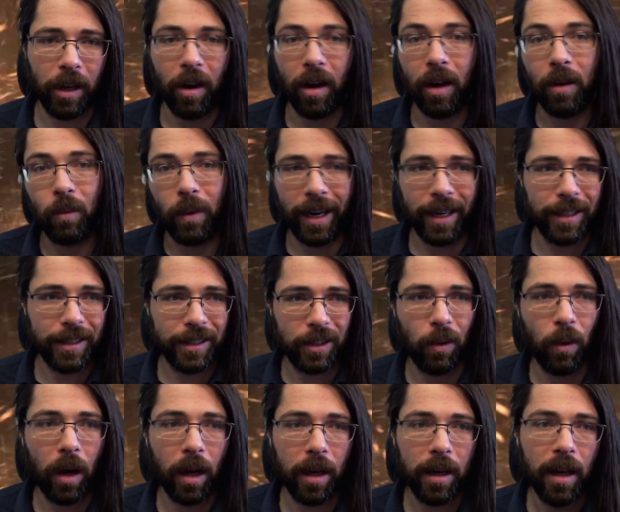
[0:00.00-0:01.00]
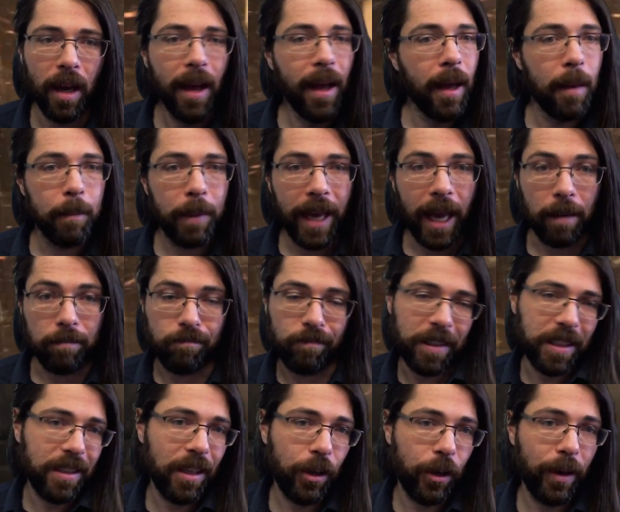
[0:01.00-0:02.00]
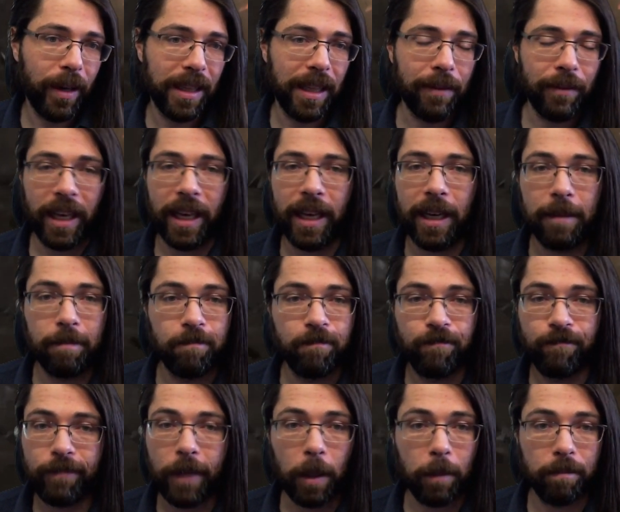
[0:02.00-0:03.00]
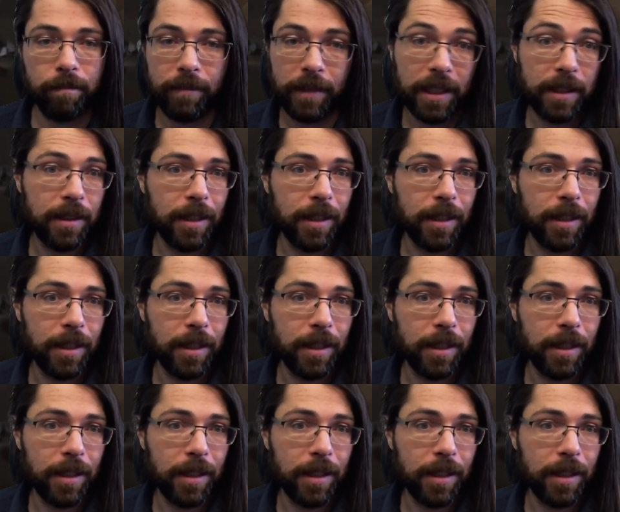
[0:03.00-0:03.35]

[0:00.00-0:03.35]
on, wearing, so on. But yeah, until you hit level 80, no, this